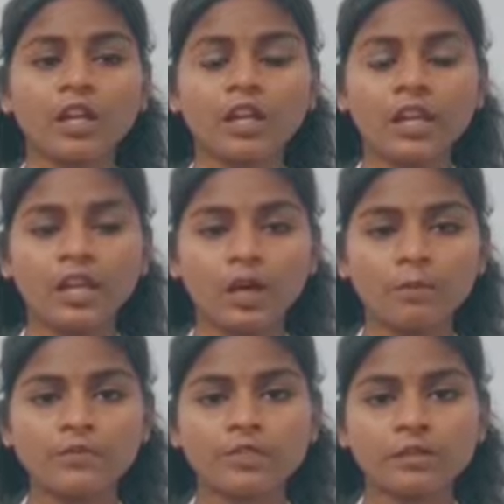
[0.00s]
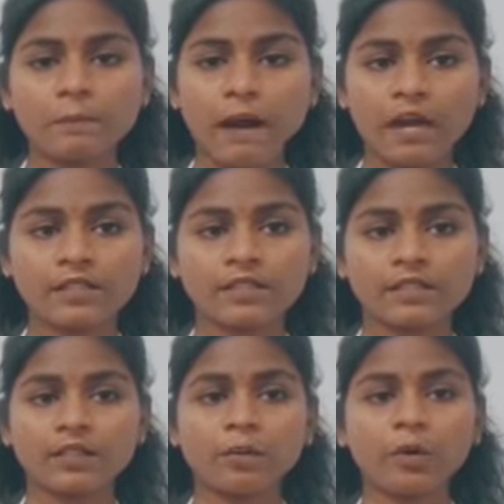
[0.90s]
Lumps,
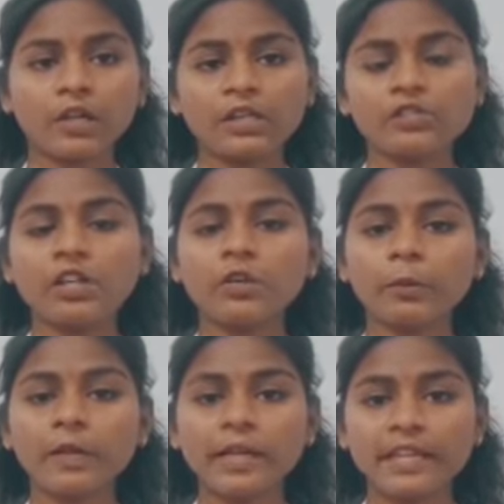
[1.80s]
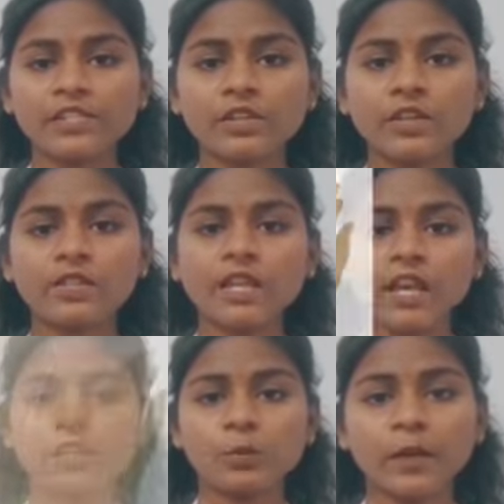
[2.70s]
mass, potential to be dangerous
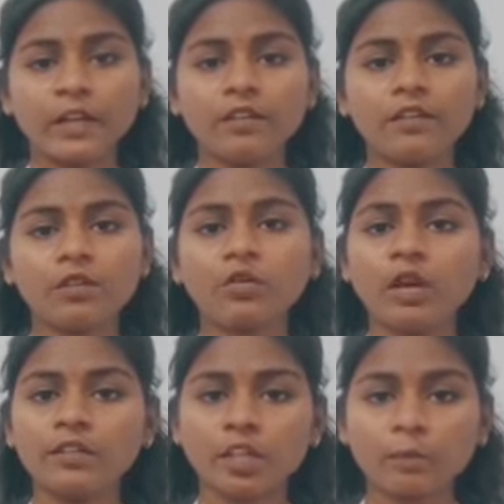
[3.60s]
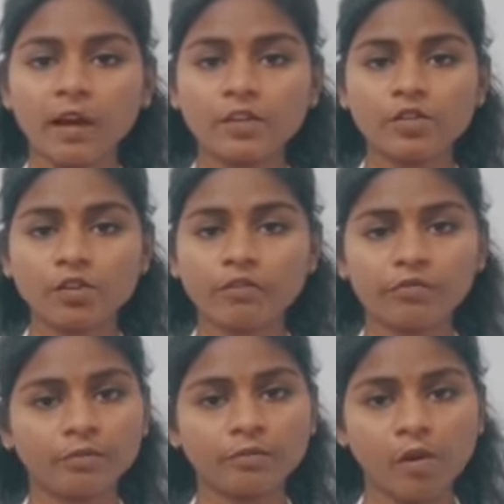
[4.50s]
and spread to other parts of
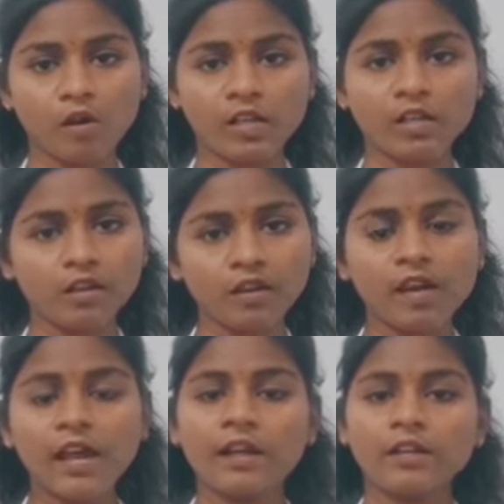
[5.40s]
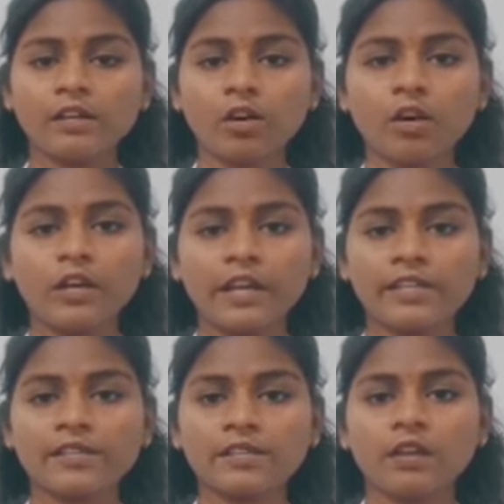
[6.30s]
body and called
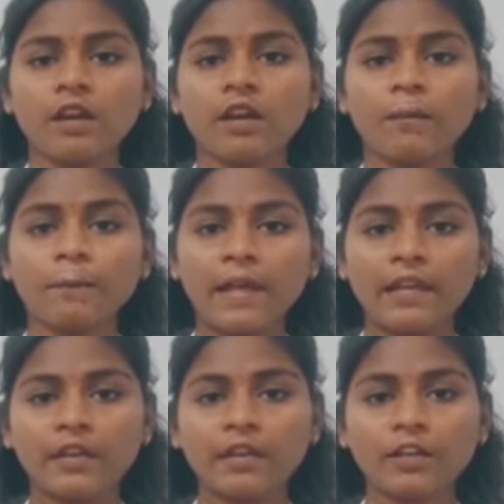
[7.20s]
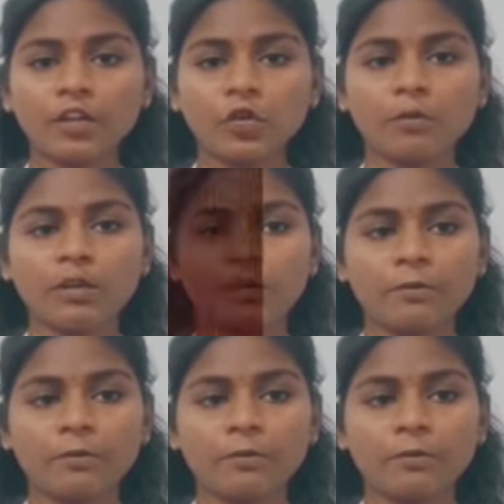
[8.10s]
as malignant tumor.